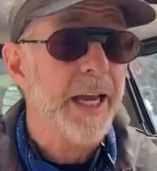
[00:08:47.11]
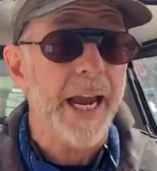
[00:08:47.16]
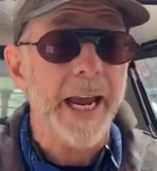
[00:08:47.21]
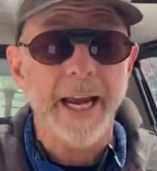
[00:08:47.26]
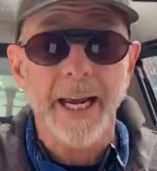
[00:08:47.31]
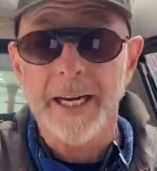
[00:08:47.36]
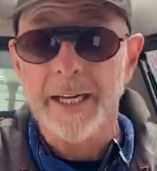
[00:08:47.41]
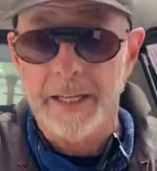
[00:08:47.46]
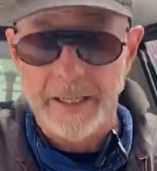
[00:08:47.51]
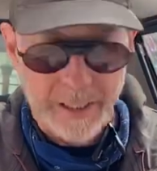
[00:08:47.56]

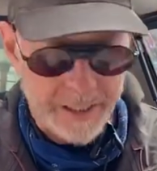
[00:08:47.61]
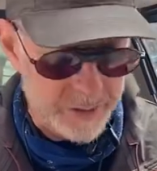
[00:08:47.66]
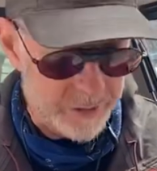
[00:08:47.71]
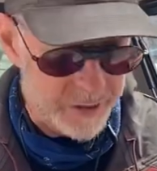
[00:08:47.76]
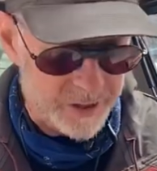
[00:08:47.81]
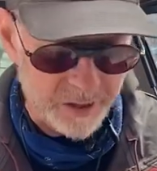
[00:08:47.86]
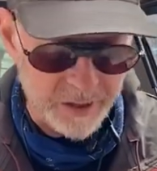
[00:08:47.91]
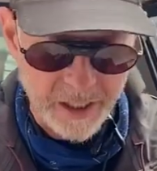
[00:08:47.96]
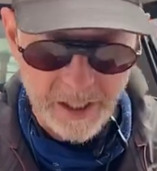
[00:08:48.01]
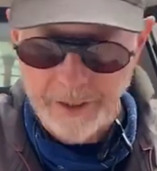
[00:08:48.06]
And
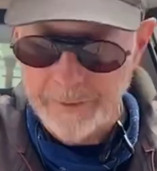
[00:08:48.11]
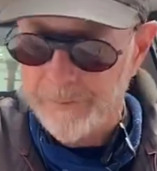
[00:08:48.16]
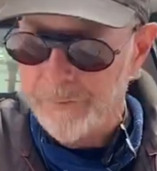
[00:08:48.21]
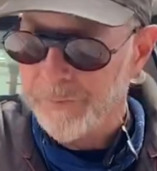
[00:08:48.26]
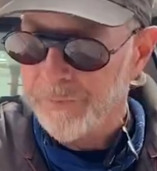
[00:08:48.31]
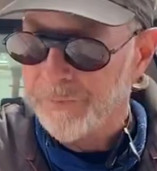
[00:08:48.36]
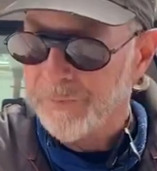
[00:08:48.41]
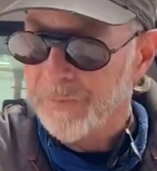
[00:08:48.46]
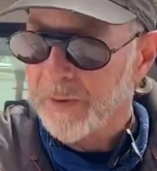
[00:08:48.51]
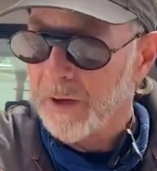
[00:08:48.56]
here's the thing,
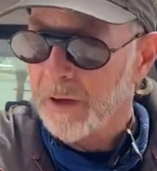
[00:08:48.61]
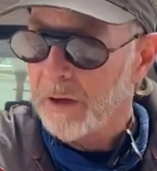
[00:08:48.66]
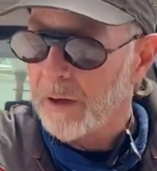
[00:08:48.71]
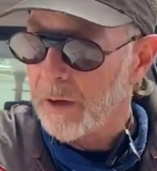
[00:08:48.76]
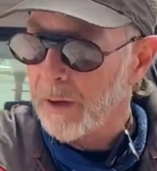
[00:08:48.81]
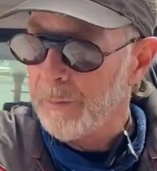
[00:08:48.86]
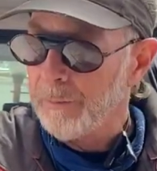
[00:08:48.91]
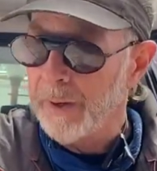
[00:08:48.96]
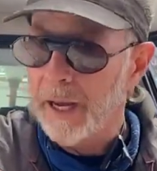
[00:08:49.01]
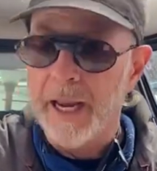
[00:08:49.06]

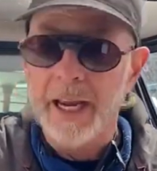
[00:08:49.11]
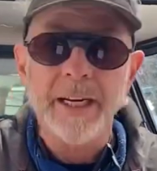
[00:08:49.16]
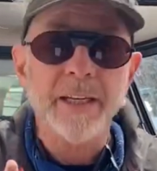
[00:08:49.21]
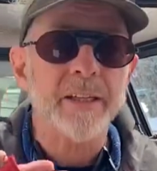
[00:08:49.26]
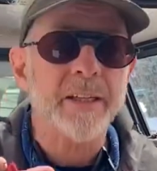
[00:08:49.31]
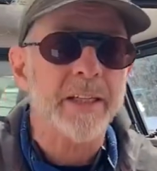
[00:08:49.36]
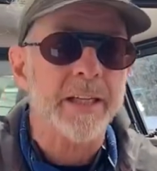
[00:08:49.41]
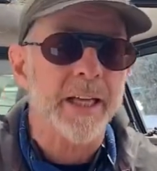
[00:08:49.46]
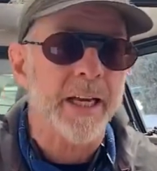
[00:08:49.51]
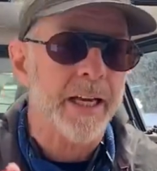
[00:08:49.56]

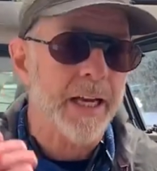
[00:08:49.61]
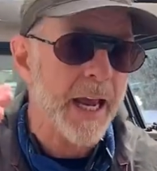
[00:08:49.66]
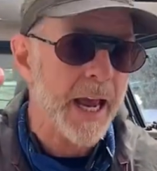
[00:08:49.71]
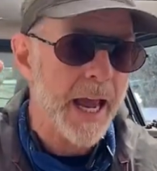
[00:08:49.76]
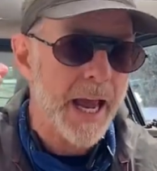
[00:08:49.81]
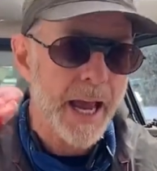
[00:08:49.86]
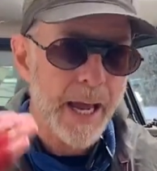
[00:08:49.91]
NTN